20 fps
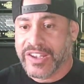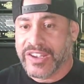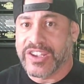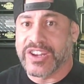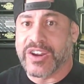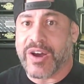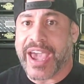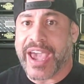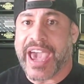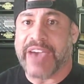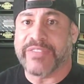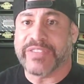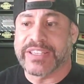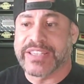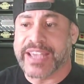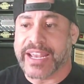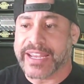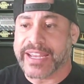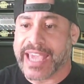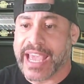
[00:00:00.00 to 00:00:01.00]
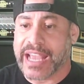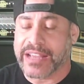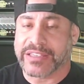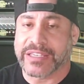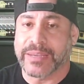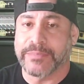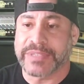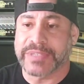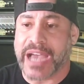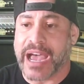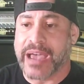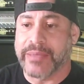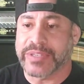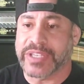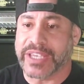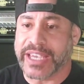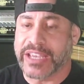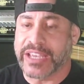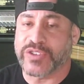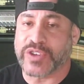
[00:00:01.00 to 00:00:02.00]
you know, I have to dedicate some time
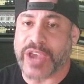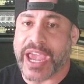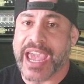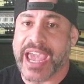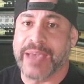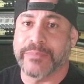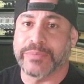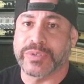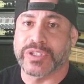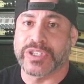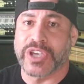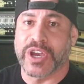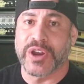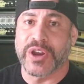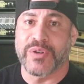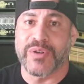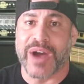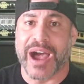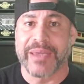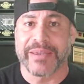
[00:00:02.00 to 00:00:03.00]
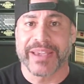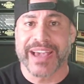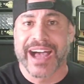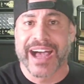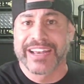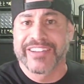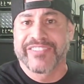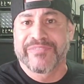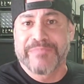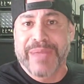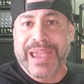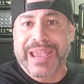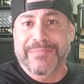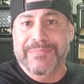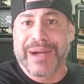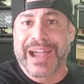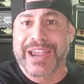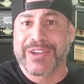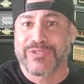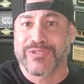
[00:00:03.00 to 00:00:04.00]
to each amp. So I kind of make
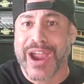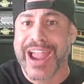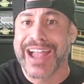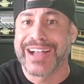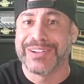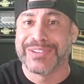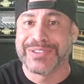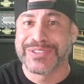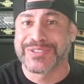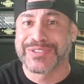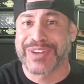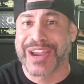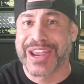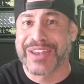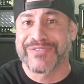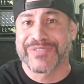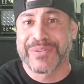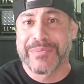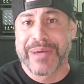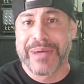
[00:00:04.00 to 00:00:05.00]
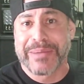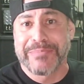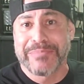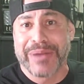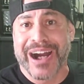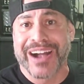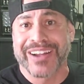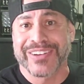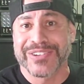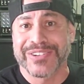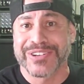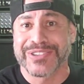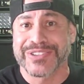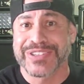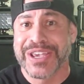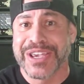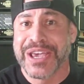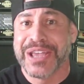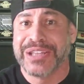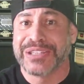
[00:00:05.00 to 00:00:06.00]
my rounds, right? From my Bogners
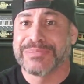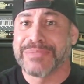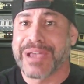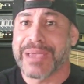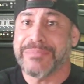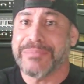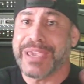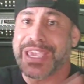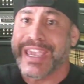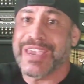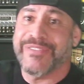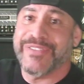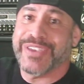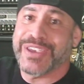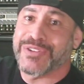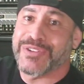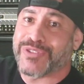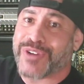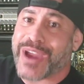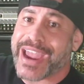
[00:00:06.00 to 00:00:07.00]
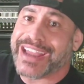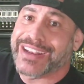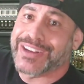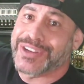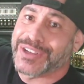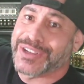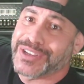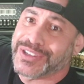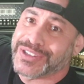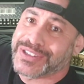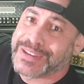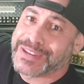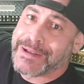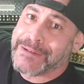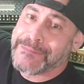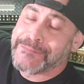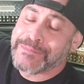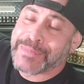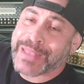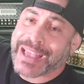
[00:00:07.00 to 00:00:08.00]
to my PV, Randall's,
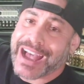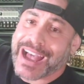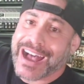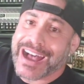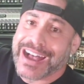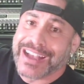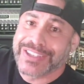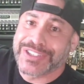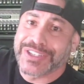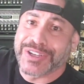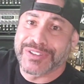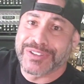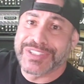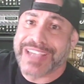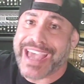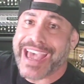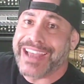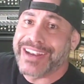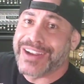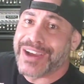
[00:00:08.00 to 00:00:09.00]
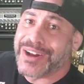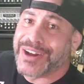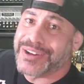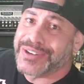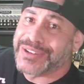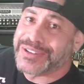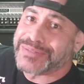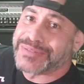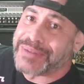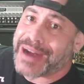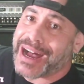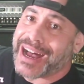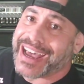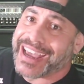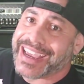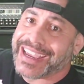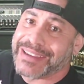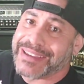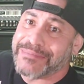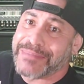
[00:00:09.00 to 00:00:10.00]
uh, Soldanos,
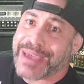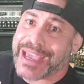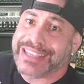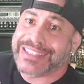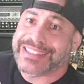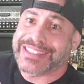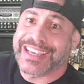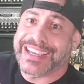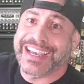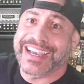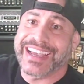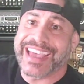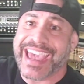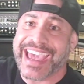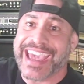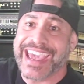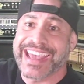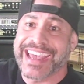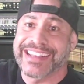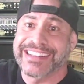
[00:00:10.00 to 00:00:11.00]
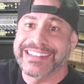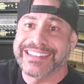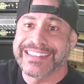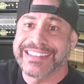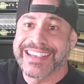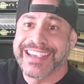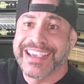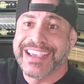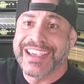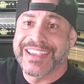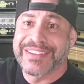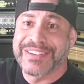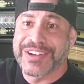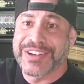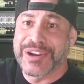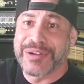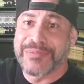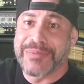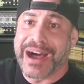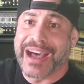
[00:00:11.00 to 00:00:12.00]
my Mesa, and, you
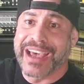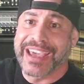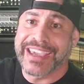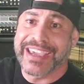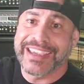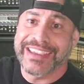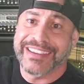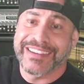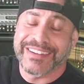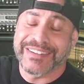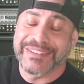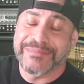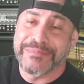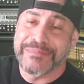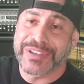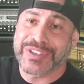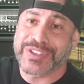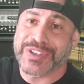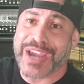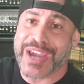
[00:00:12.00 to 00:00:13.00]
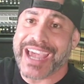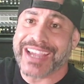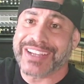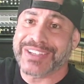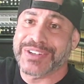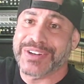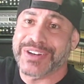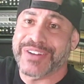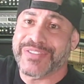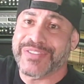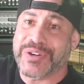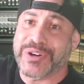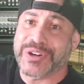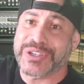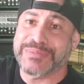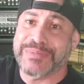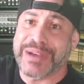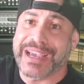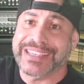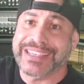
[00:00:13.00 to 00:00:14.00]
know, my Mr. Hector, and of
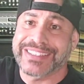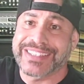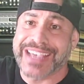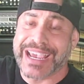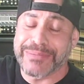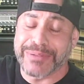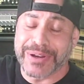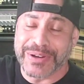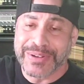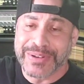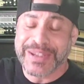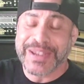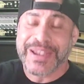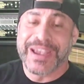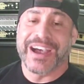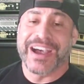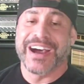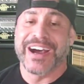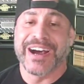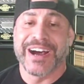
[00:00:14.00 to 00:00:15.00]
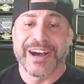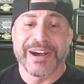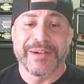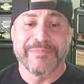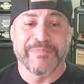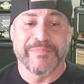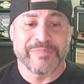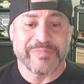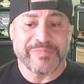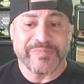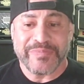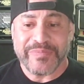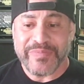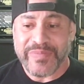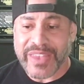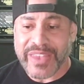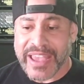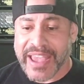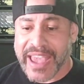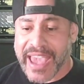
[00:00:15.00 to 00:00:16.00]
course, my Sabot. Um,
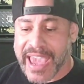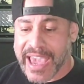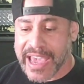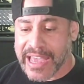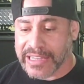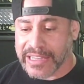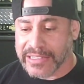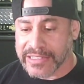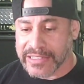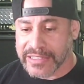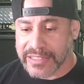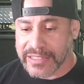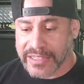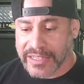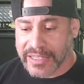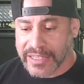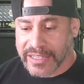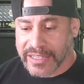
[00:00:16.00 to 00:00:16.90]
and,